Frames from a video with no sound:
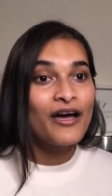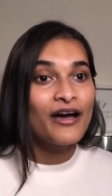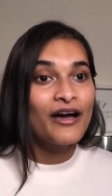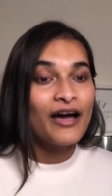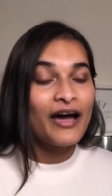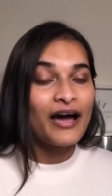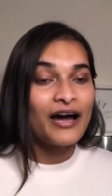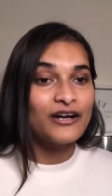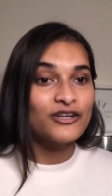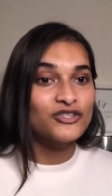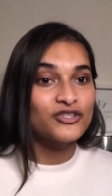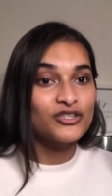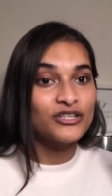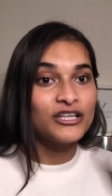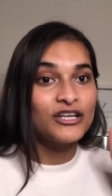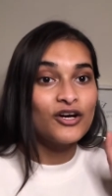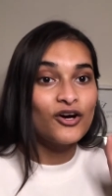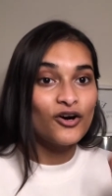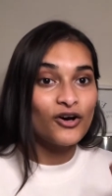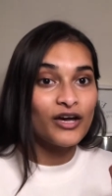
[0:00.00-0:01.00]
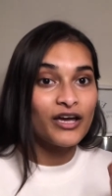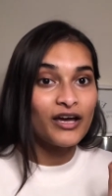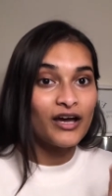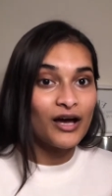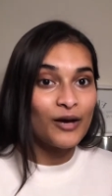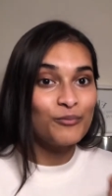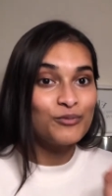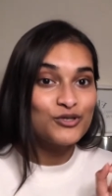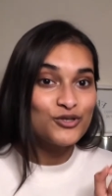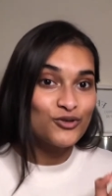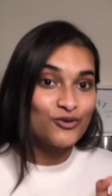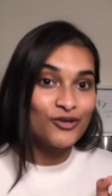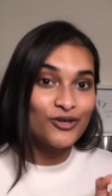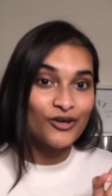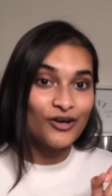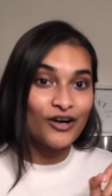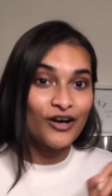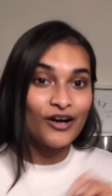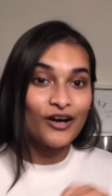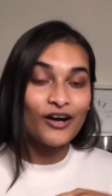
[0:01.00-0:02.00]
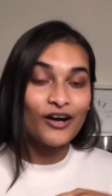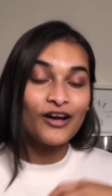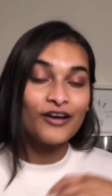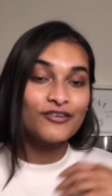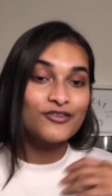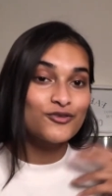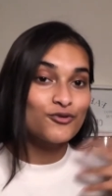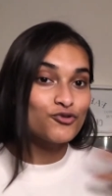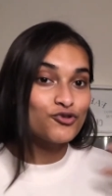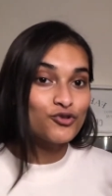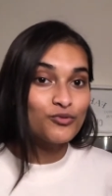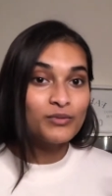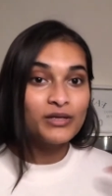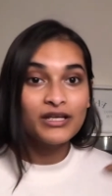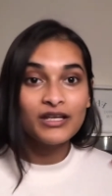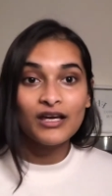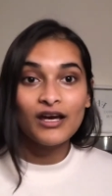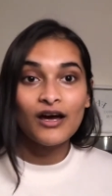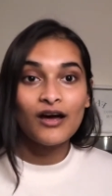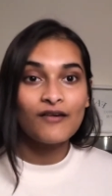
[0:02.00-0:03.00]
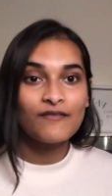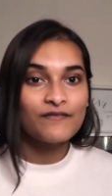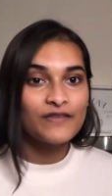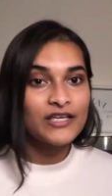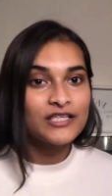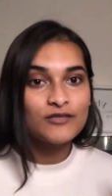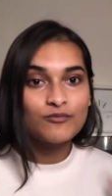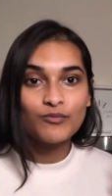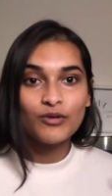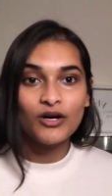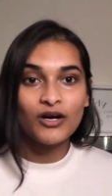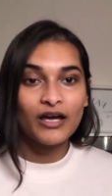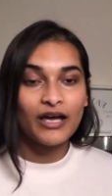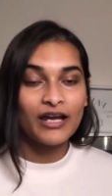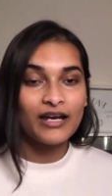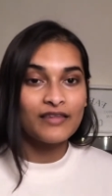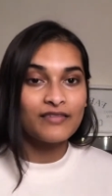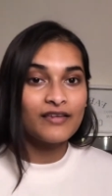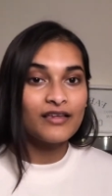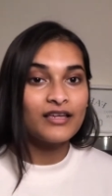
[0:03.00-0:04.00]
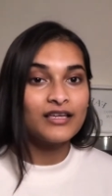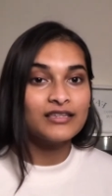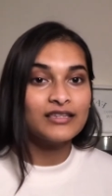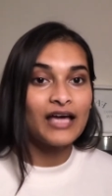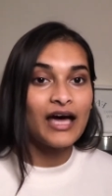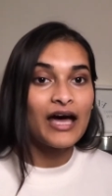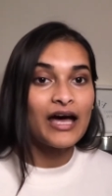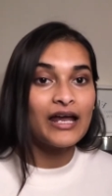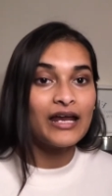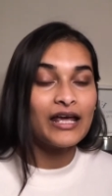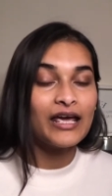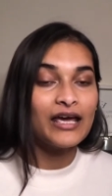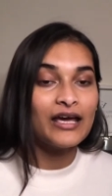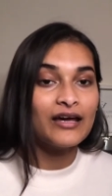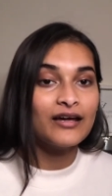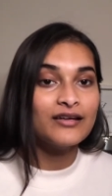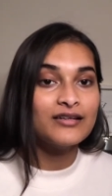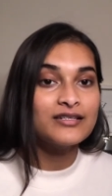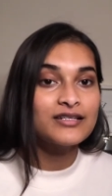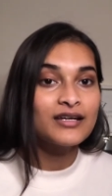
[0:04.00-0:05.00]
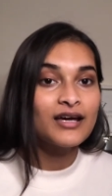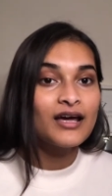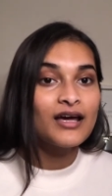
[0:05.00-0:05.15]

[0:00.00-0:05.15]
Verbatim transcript: actually hook it up to your social media, Facebook, anything like that and